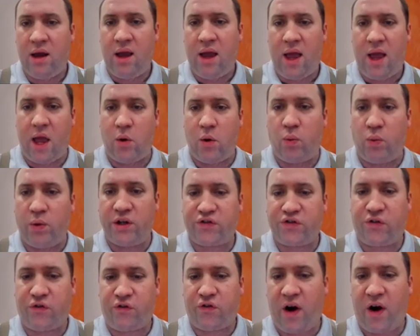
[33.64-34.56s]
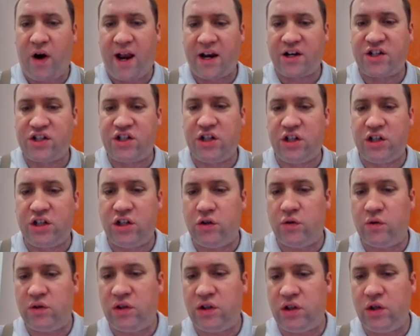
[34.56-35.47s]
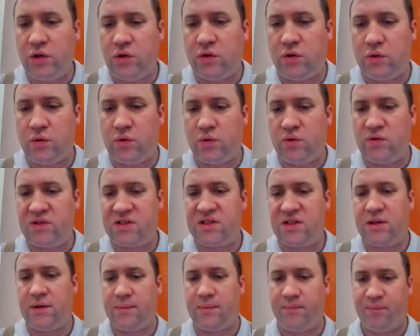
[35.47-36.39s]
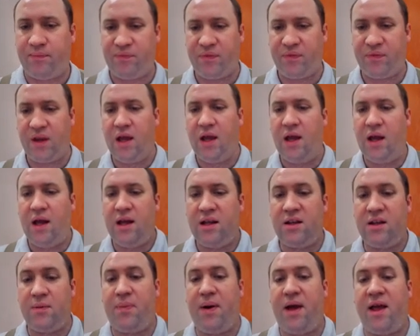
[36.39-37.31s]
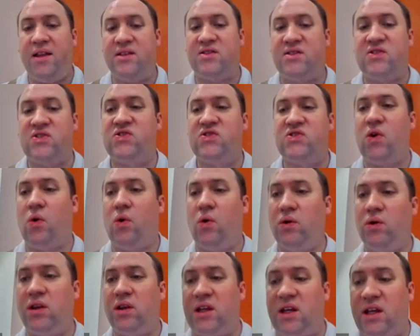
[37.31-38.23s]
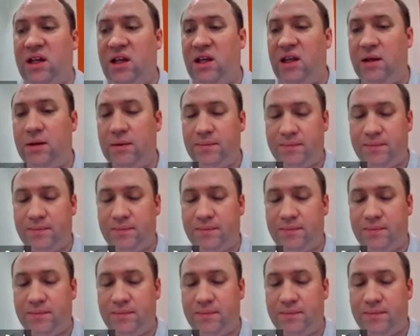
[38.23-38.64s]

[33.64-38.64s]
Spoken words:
And which fraction you use depends solely